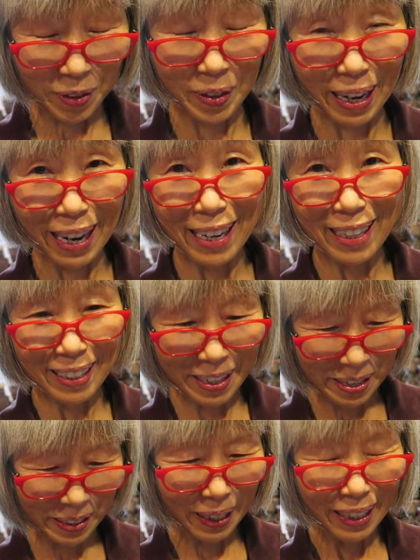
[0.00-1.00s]
try?
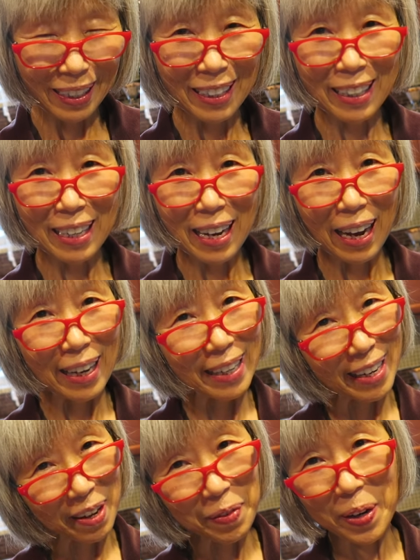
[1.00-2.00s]
I
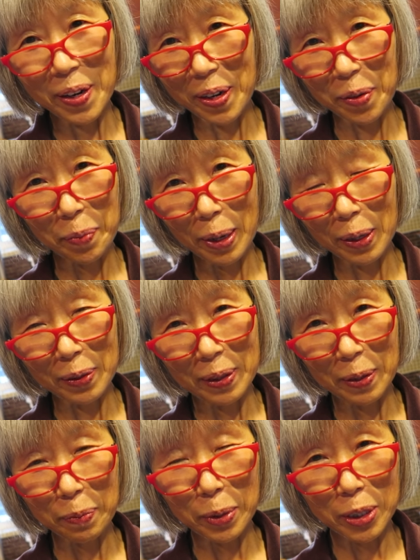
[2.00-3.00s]
never heard
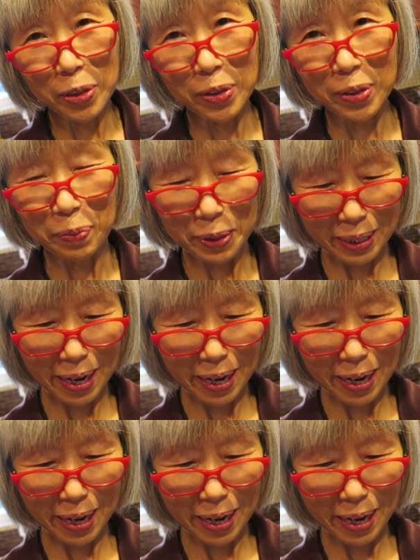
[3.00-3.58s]
about the mushroom's